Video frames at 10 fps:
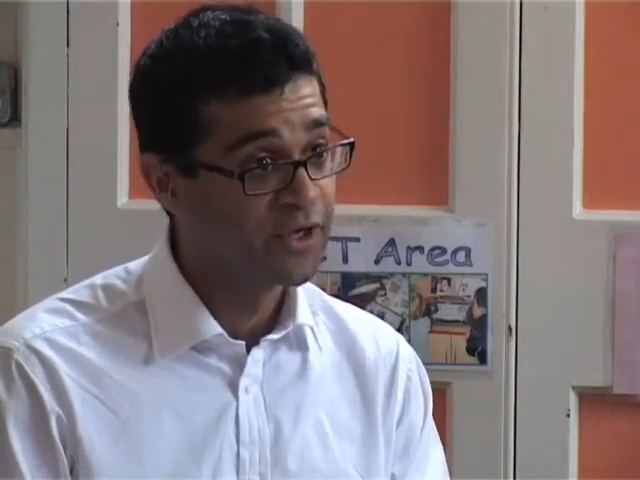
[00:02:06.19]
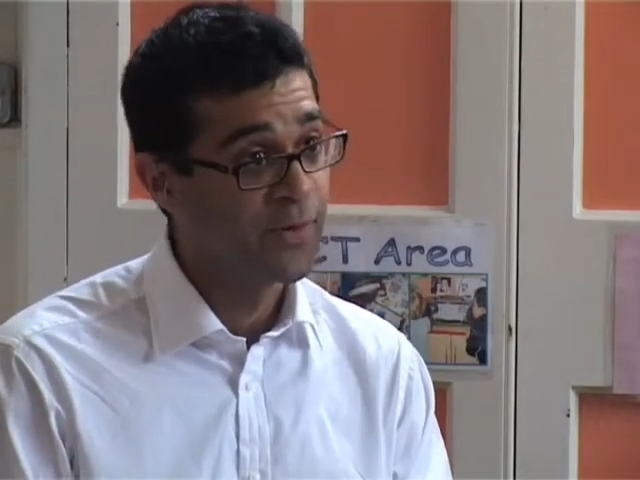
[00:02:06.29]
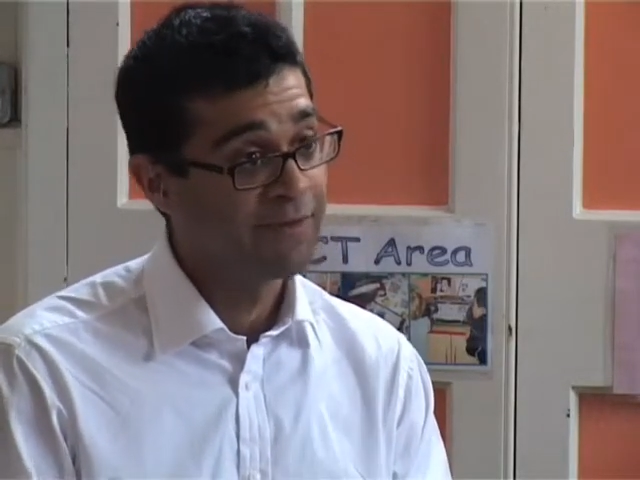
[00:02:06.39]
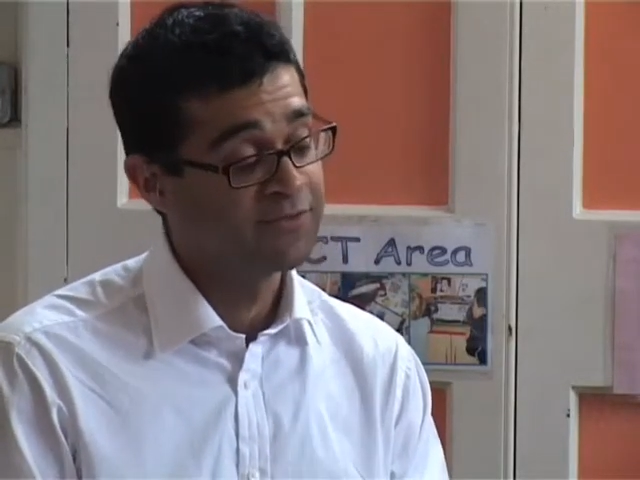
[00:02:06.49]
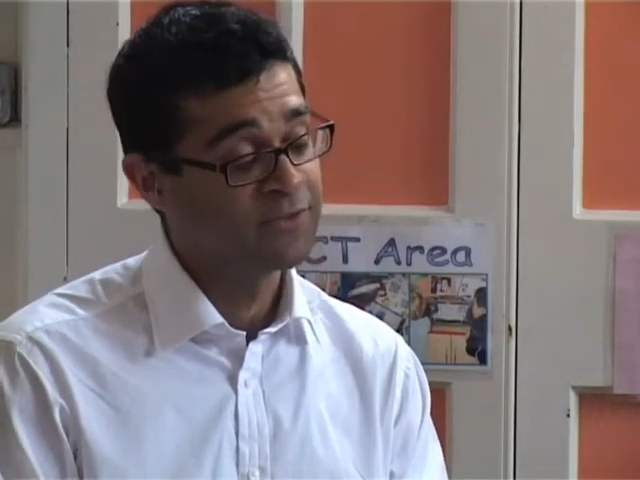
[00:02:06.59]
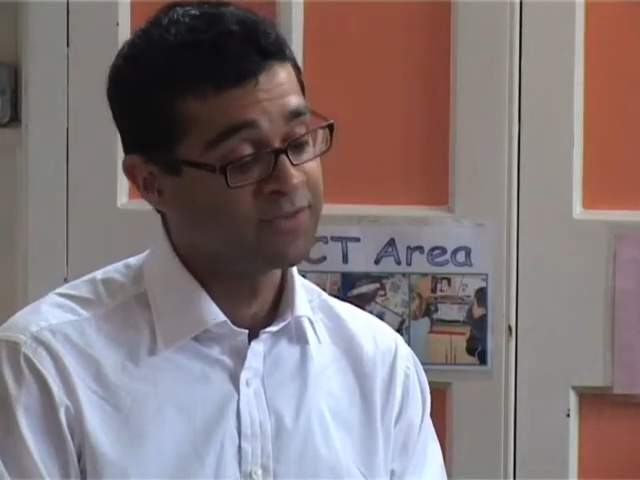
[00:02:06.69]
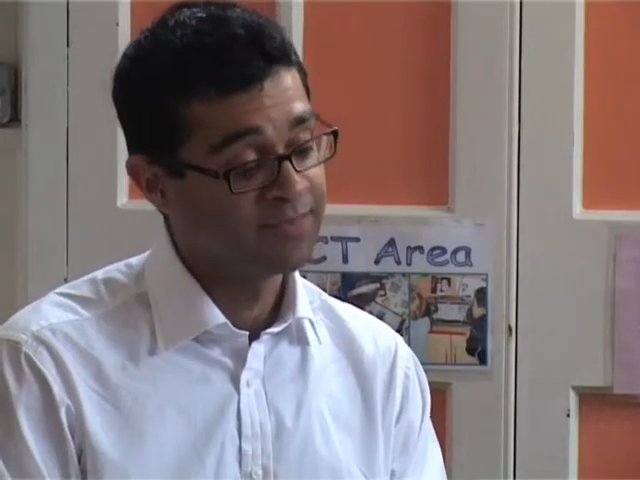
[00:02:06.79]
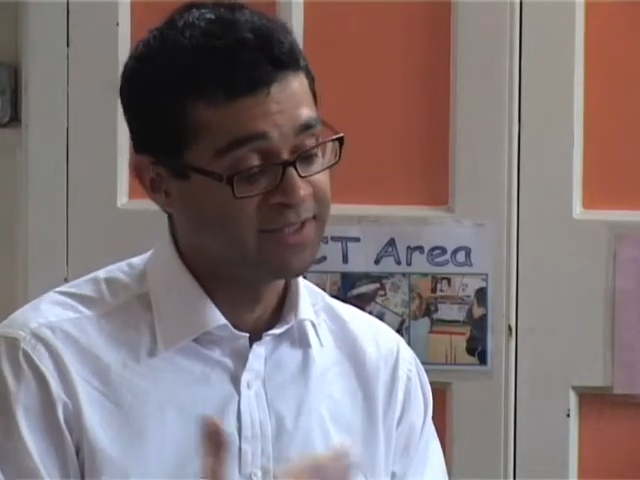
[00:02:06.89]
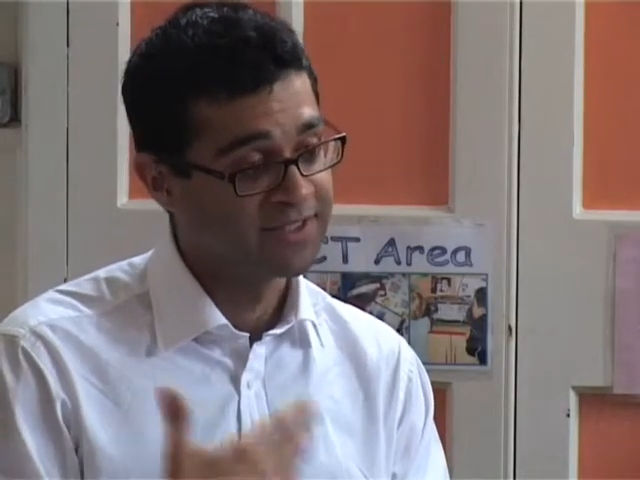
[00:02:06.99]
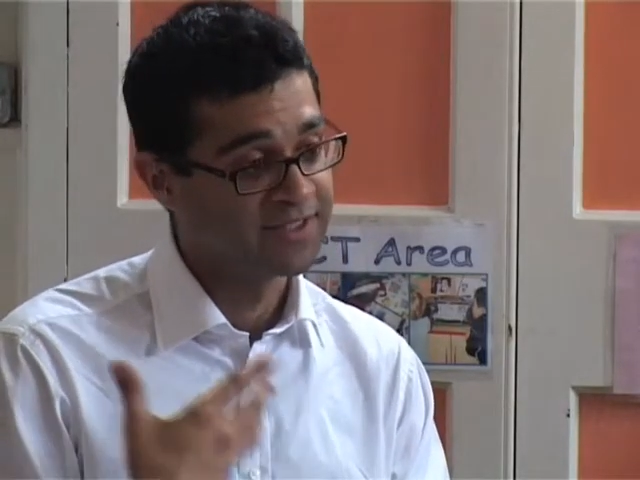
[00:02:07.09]
who have
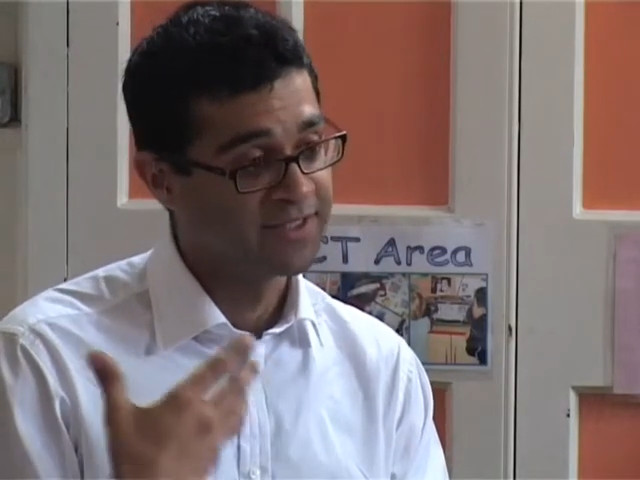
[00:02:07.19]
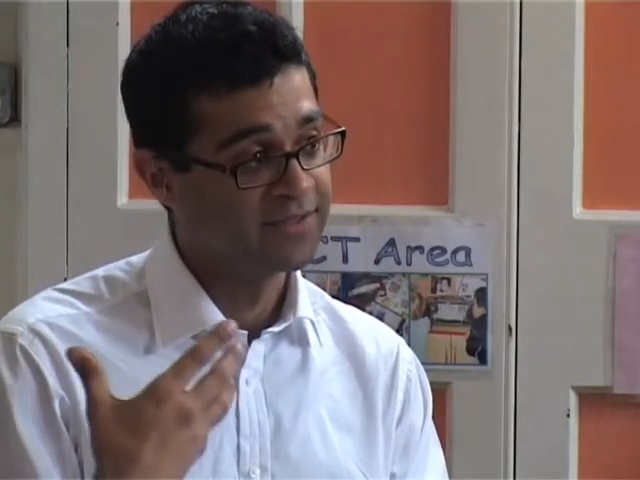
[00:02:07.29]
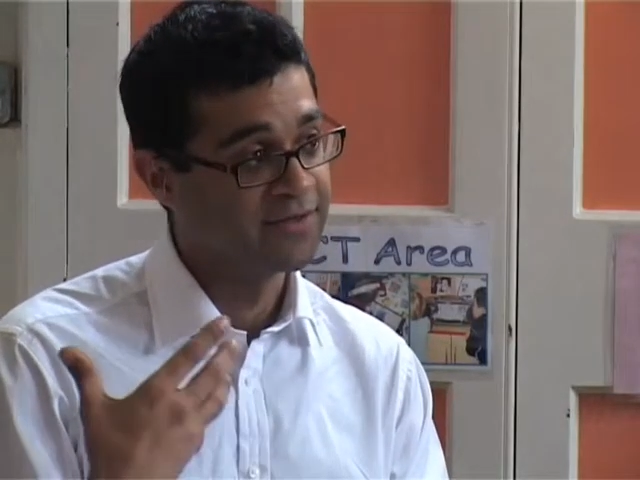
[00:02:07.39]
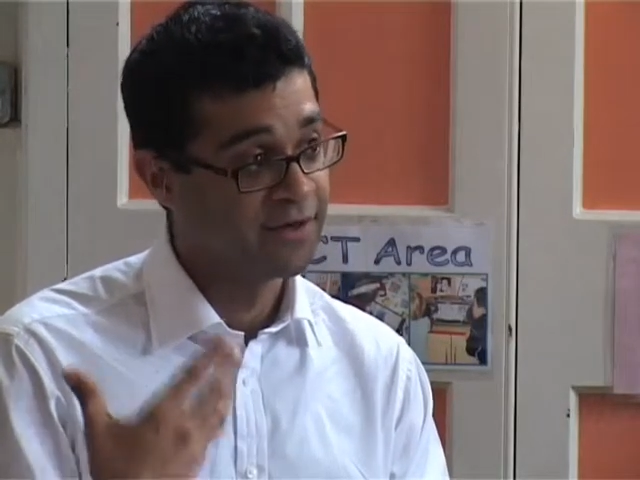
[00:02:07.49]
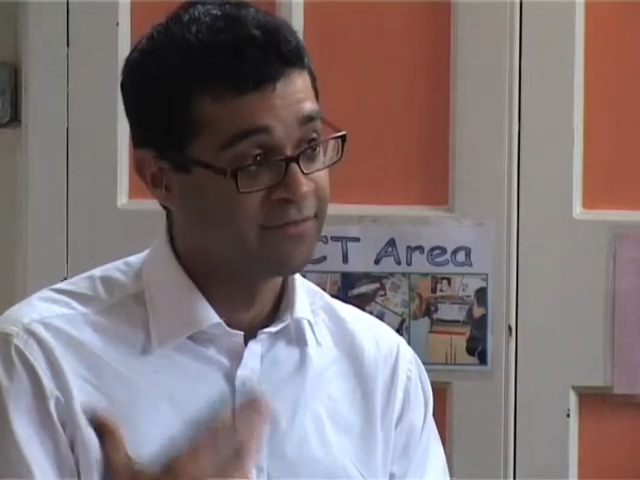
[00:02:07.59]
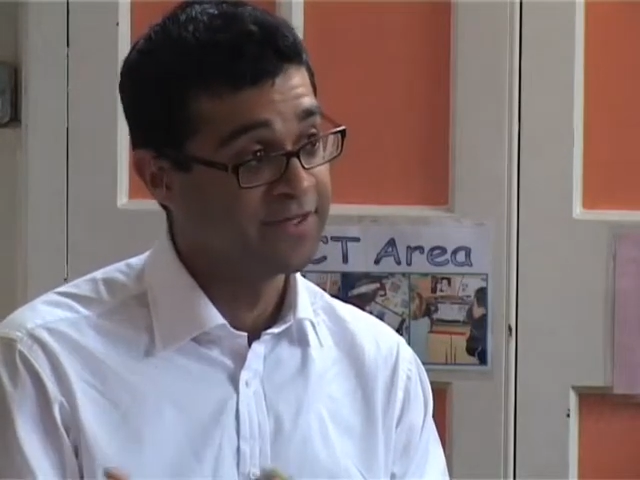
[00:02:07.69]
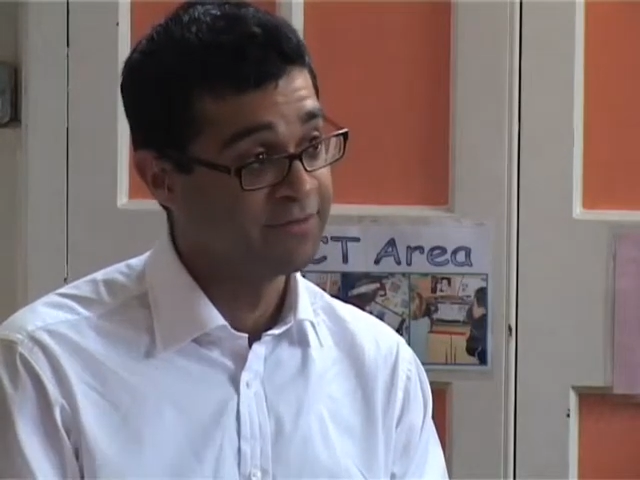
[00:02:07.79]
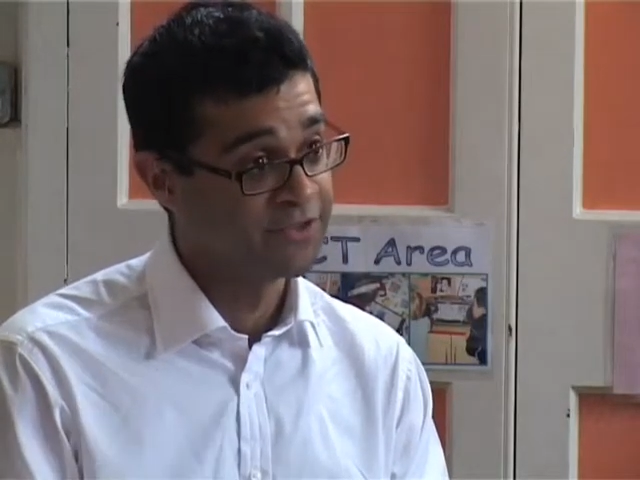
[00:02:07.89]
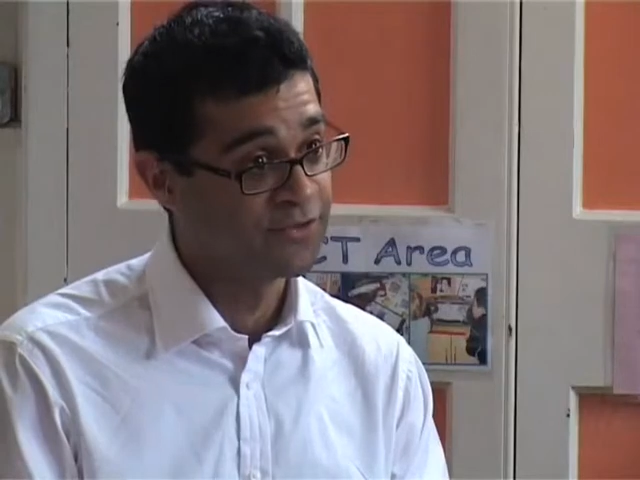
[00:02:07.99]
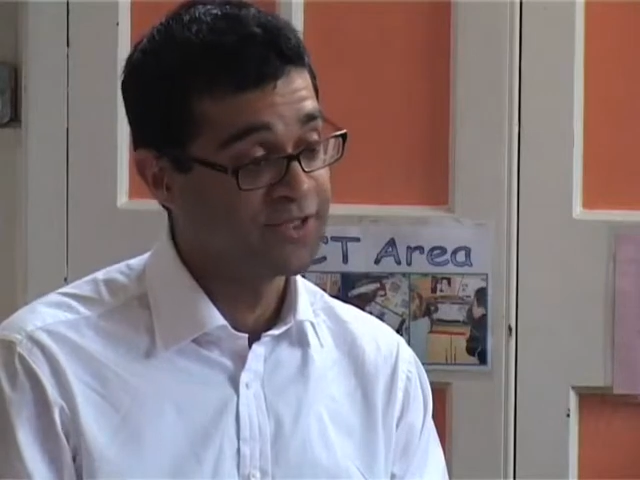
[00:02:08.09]
responsibility of
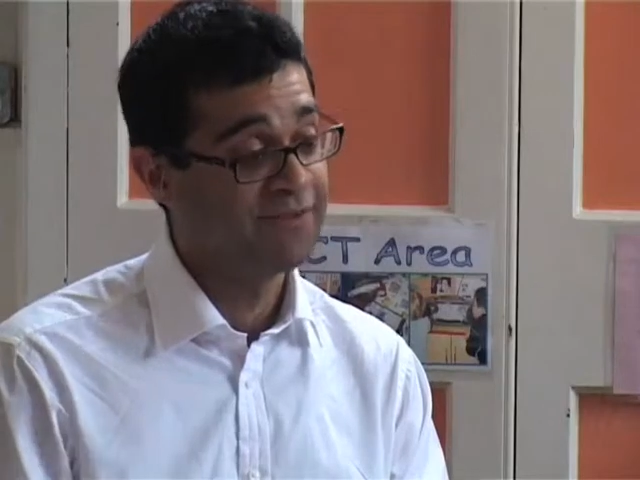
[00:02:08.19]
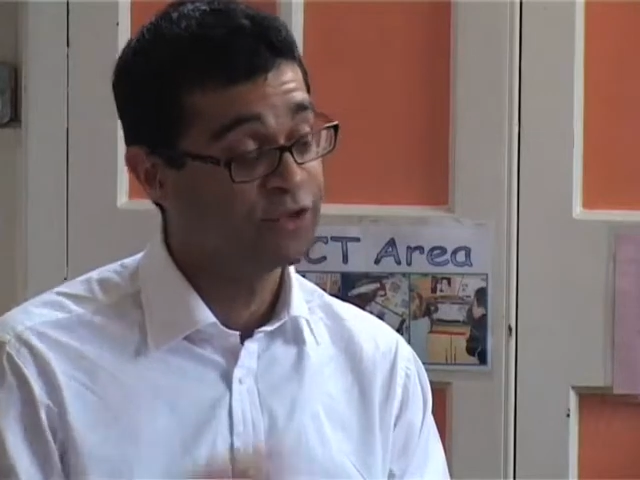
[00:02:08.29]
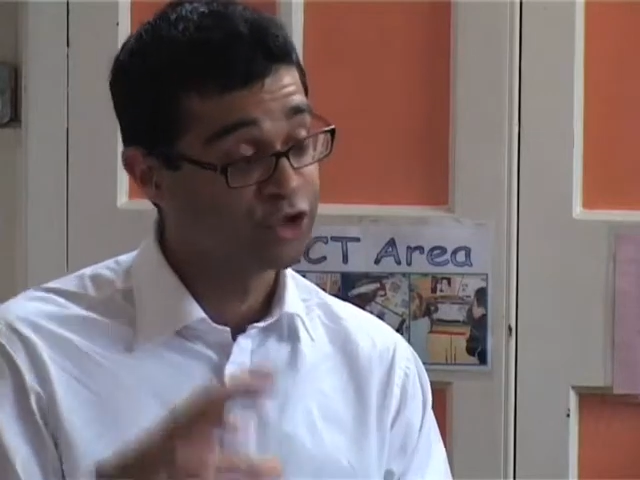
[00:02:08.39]
individuals have